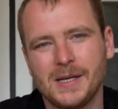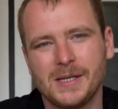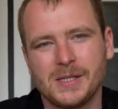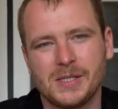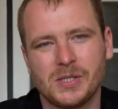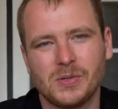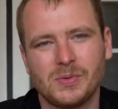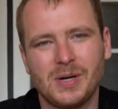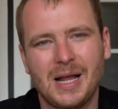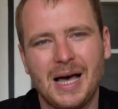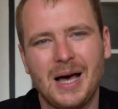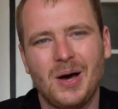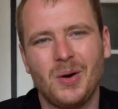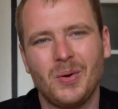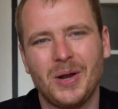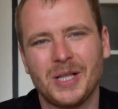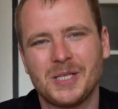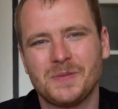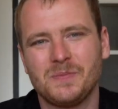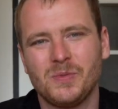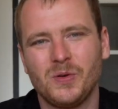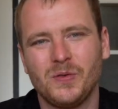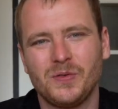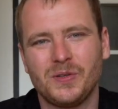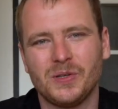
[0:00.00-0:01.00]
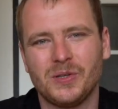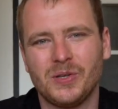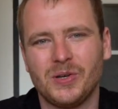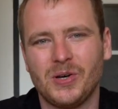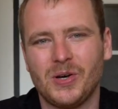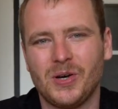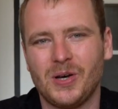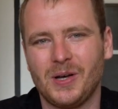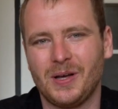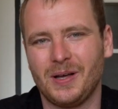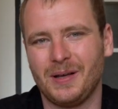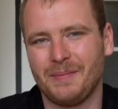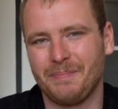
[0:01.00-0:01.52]
So now let's move to
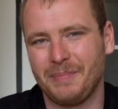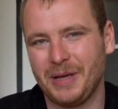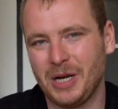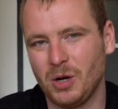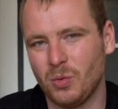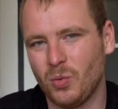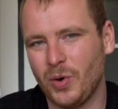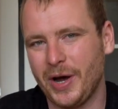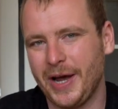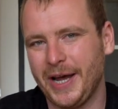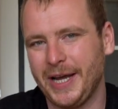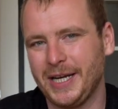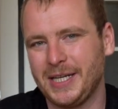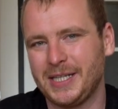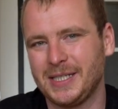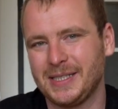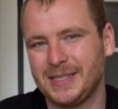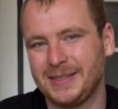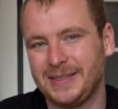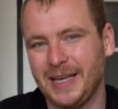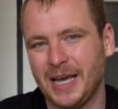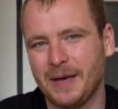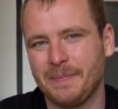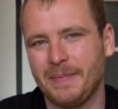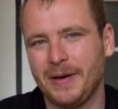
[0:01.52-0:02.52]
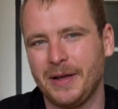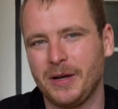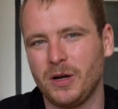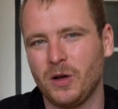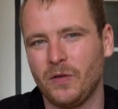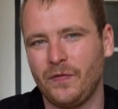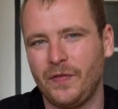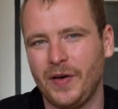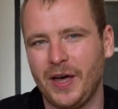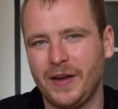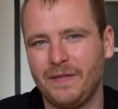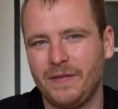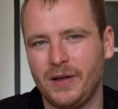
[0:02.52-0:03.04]
the middleweight segment
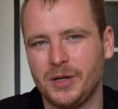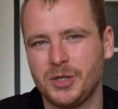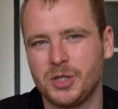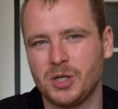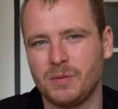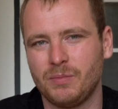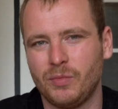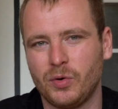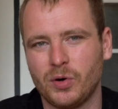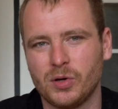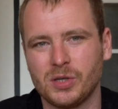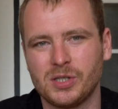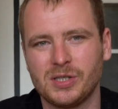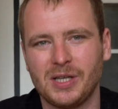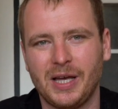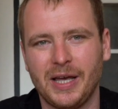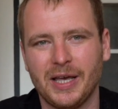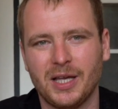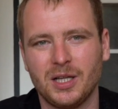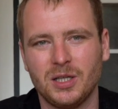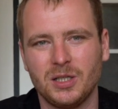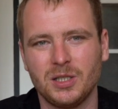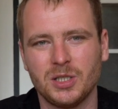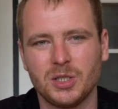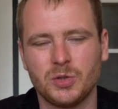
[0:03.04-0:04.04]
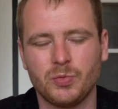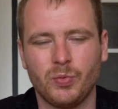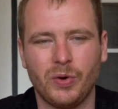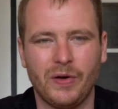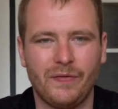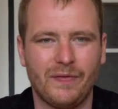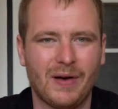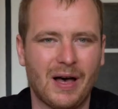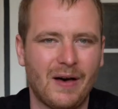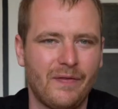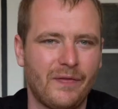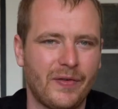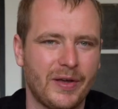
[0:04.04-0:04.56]
of adventure motorcycles
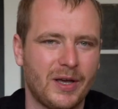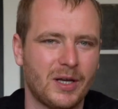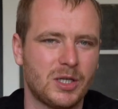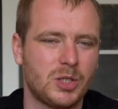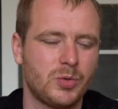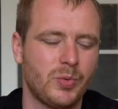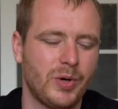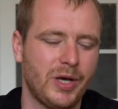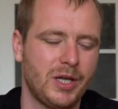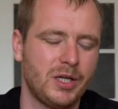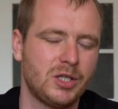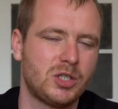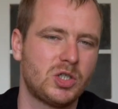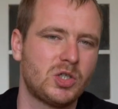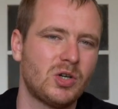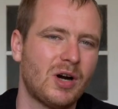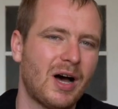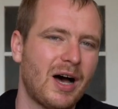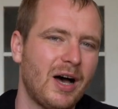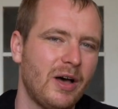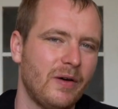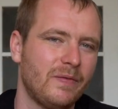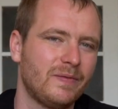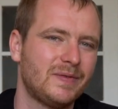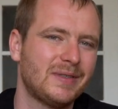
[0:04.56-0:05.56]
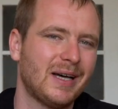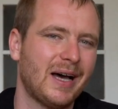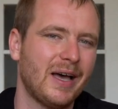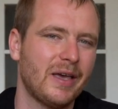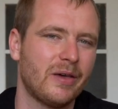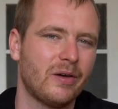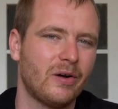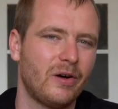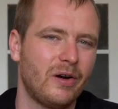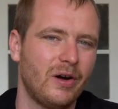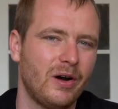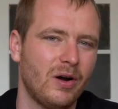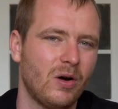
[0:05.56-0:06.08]
with Africa Twin, Triumph
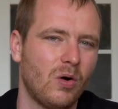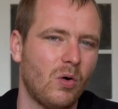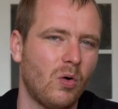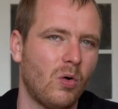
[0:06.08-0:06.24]
Tiger